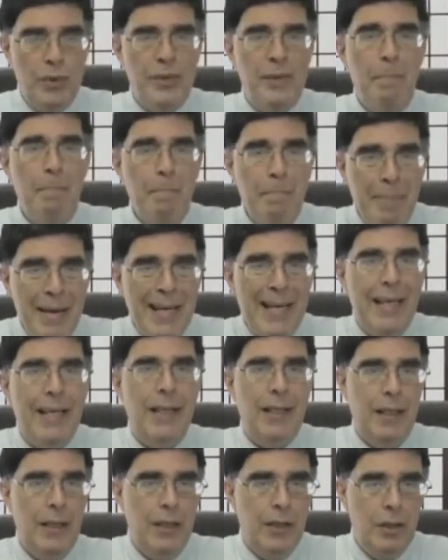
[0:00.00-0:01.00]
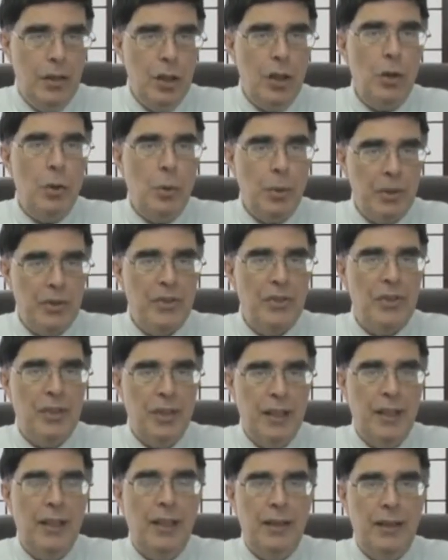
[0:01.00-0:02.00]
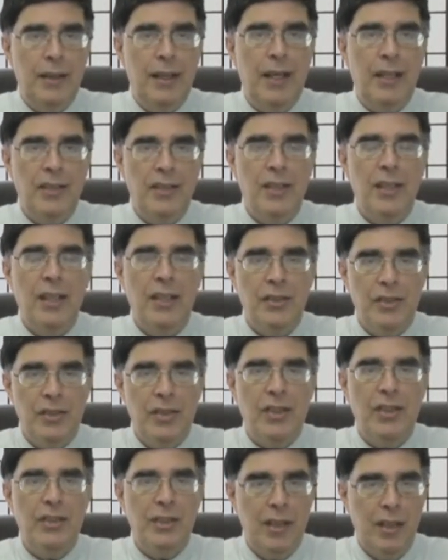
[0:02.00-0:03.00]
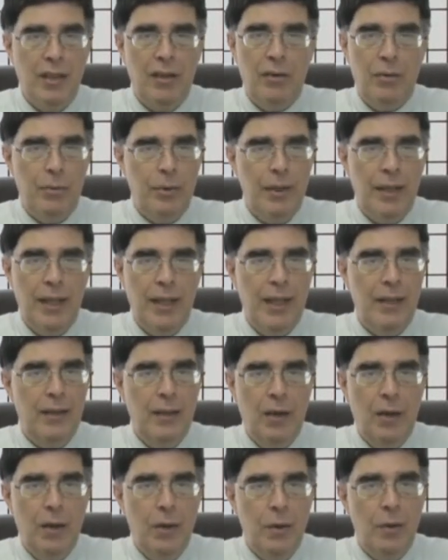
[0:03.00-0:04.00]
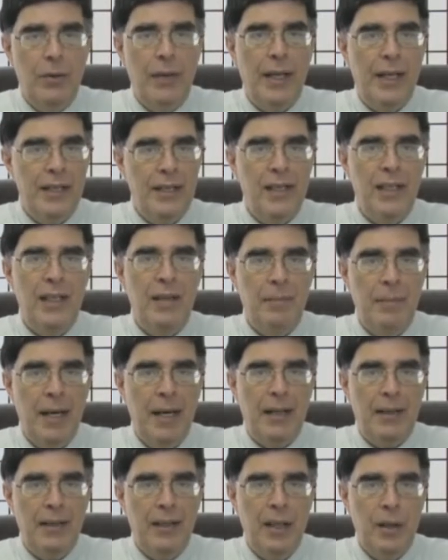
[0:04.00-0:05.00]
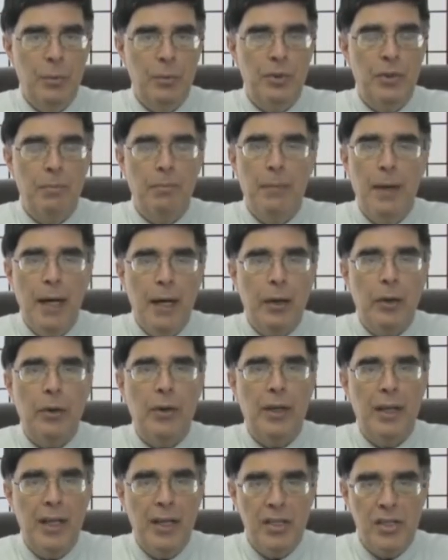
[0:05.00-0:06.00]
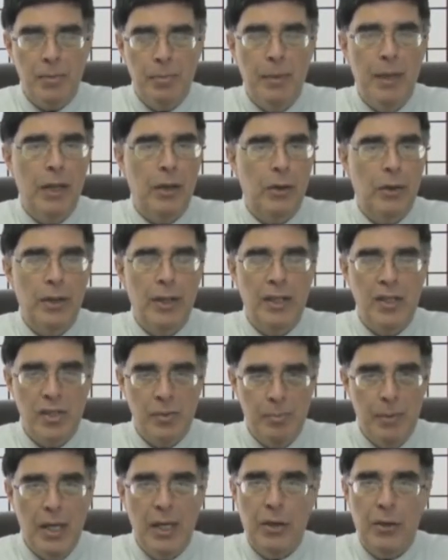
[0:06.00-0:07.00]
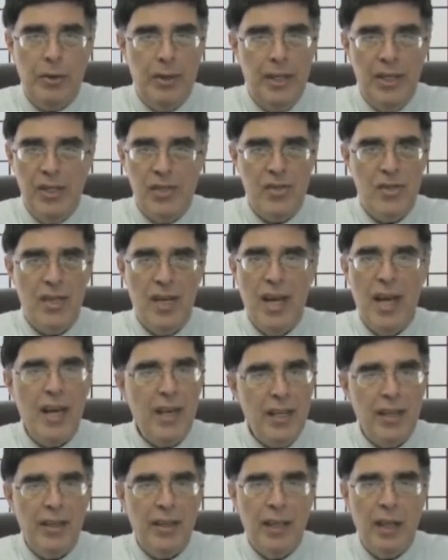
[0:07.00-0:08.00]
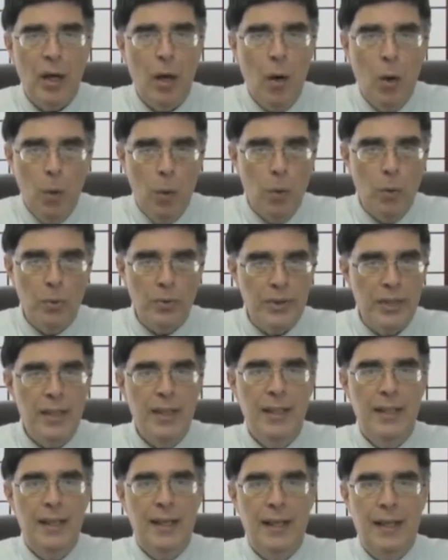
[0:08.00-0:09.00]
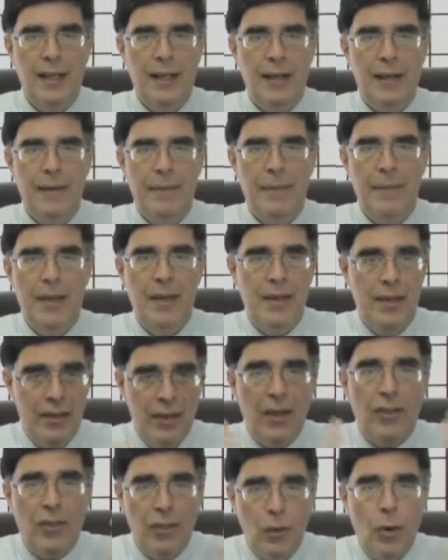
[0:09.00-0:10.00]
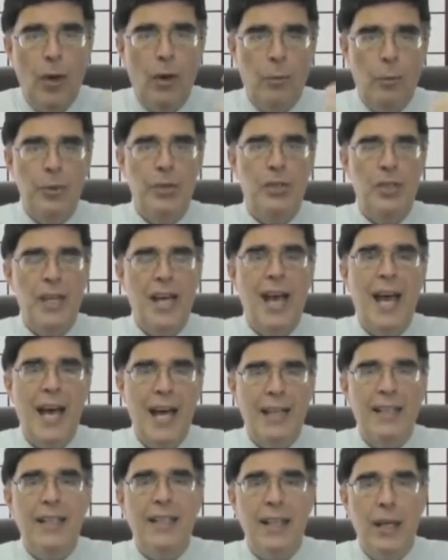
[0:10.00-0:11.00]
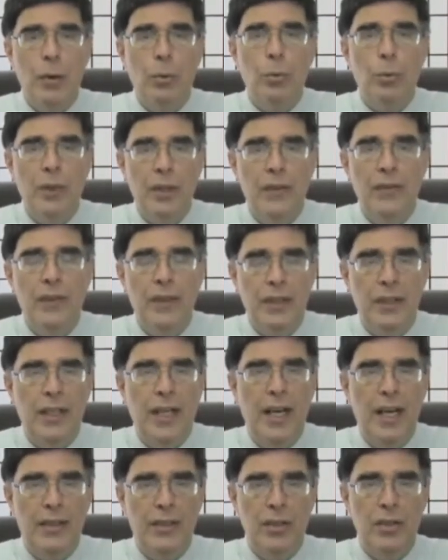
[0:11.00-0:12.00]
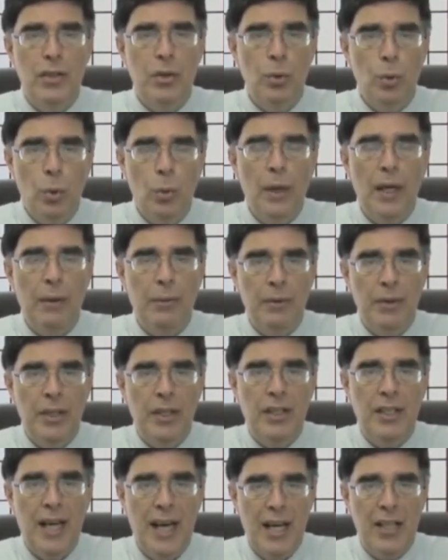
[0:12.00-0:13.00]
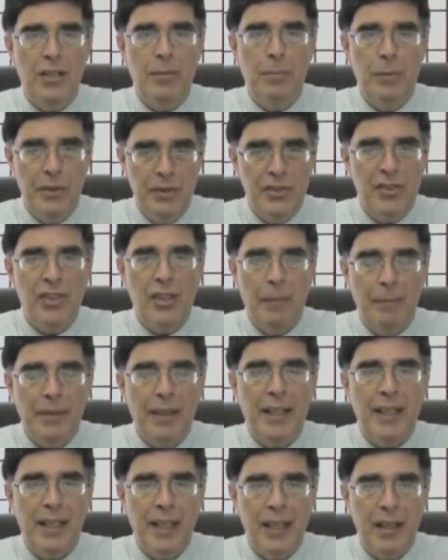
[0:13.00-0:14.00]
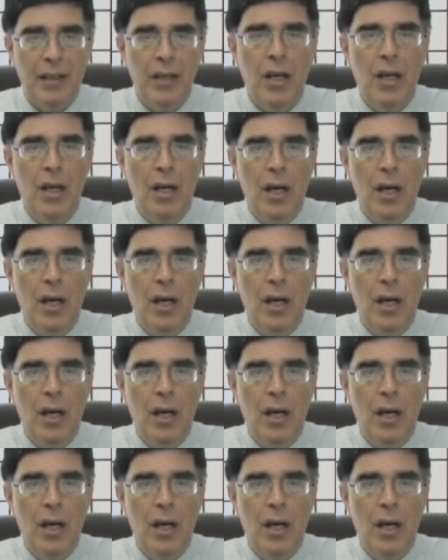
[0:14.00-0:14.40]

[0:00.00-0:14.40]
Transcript: was big in New York City in 1963, and the whole idea back then was modernize, modernize, modernize, and anything old, the thought was you had to get rid of it, and you had to do away with it, and you had to put something in